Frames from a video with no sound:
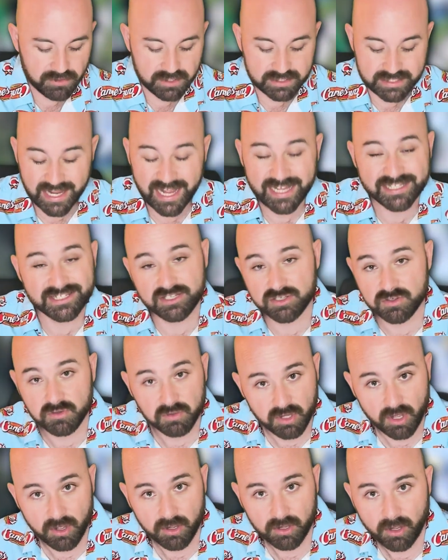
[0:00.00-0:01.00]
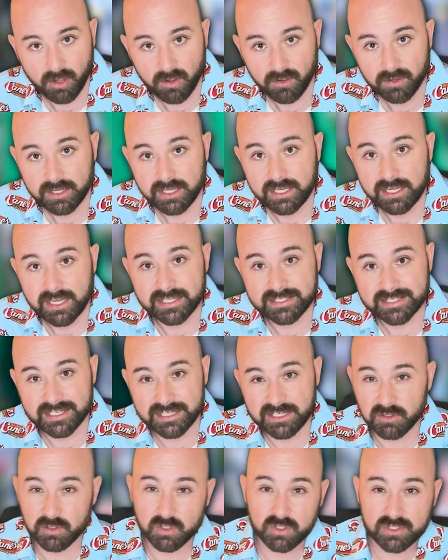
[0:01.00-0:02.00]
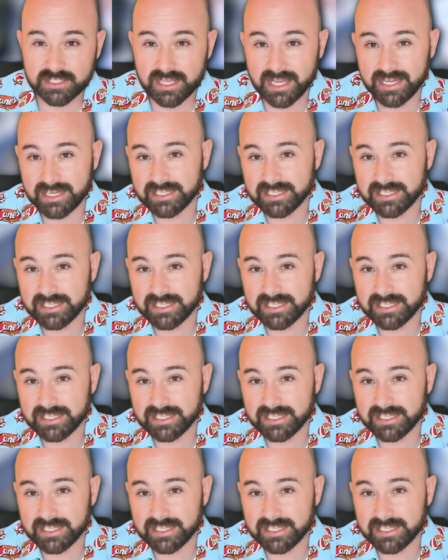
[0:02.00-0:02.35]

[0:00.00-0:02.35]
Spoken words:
the Tatsu logo and said it looks like